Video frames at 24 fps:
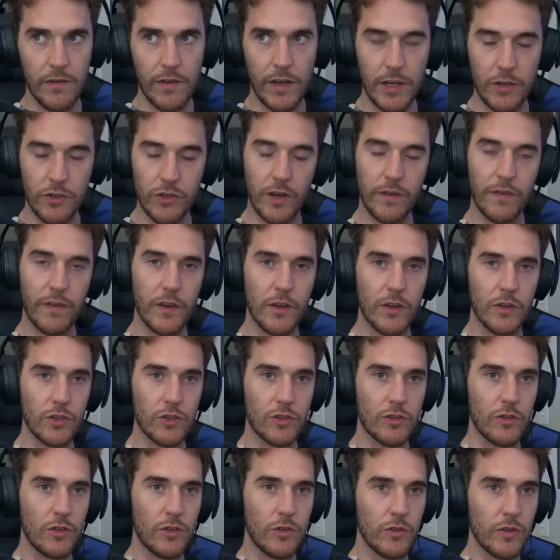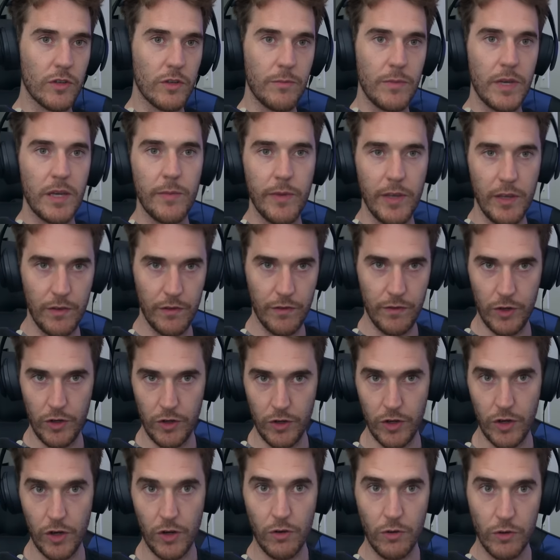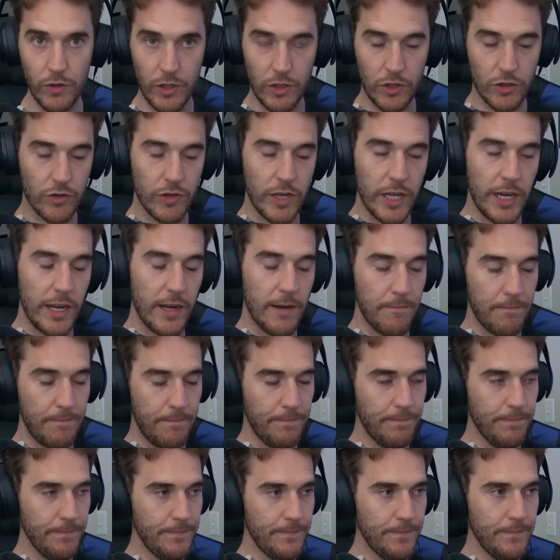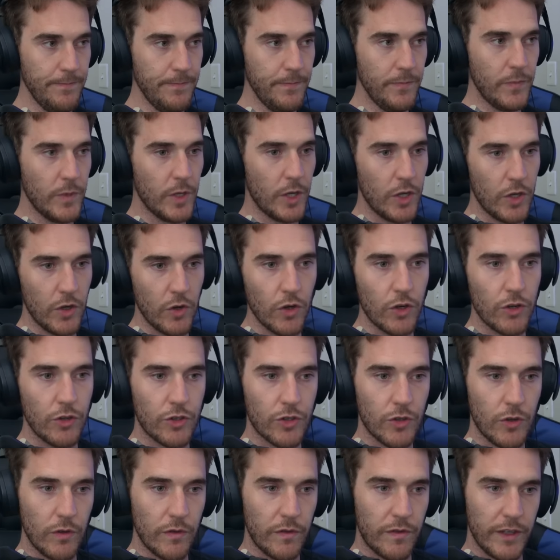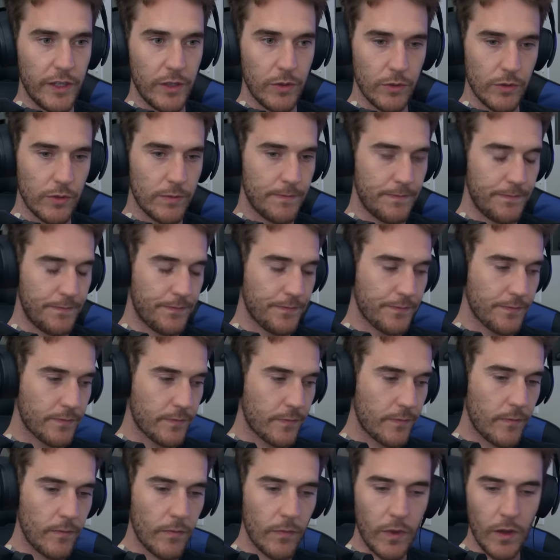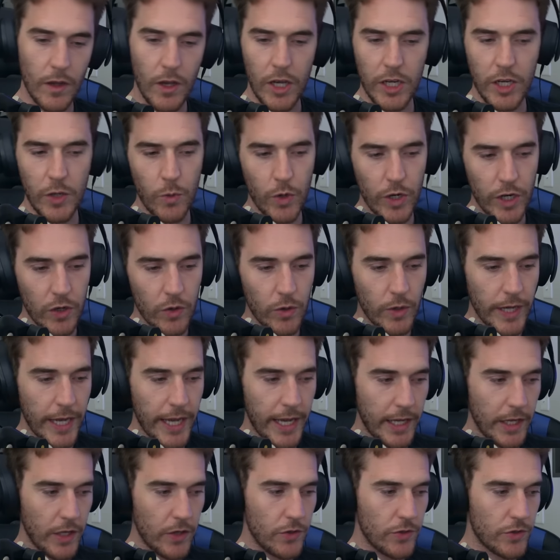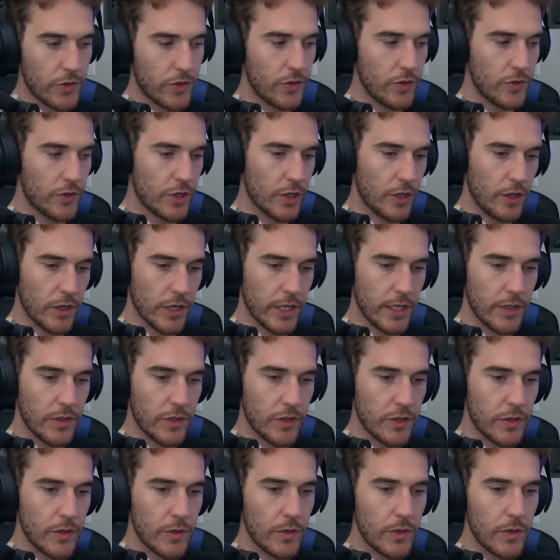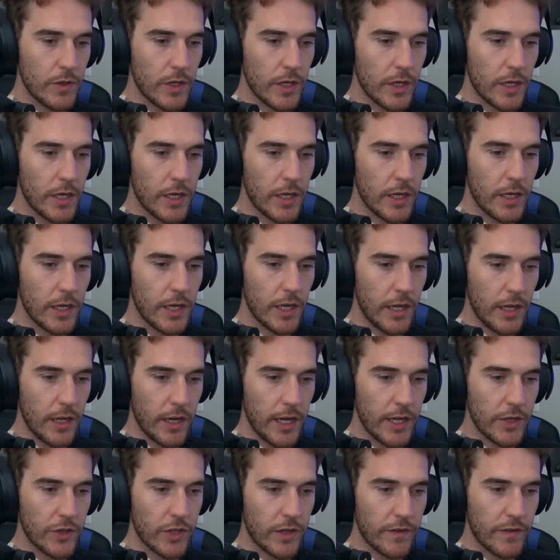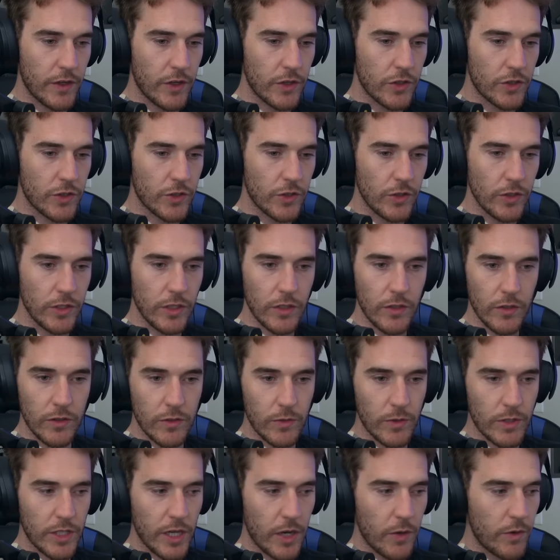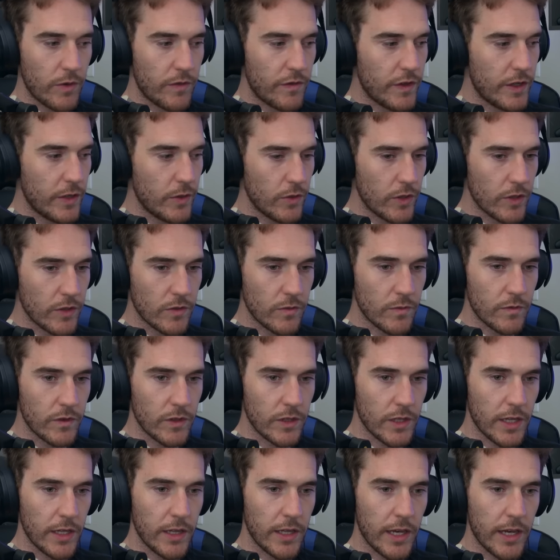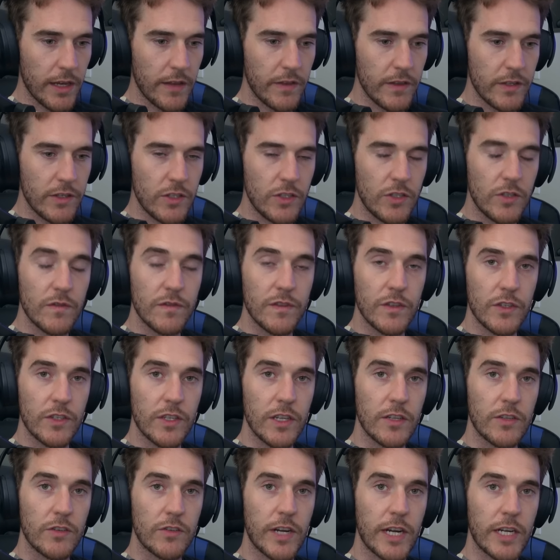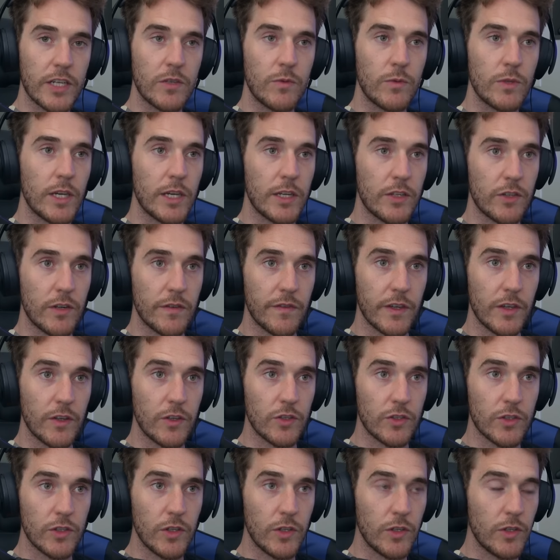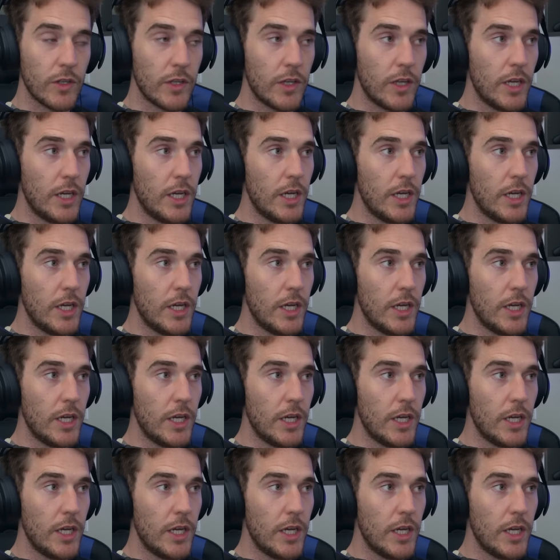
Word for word: of air traffic control, that maybe you've done all your training at an uncontrolled field and you want to go and get used to talking to uh, an air traffic controller, you go to a towered field or something like that, and this is your first interaction with air traffic control.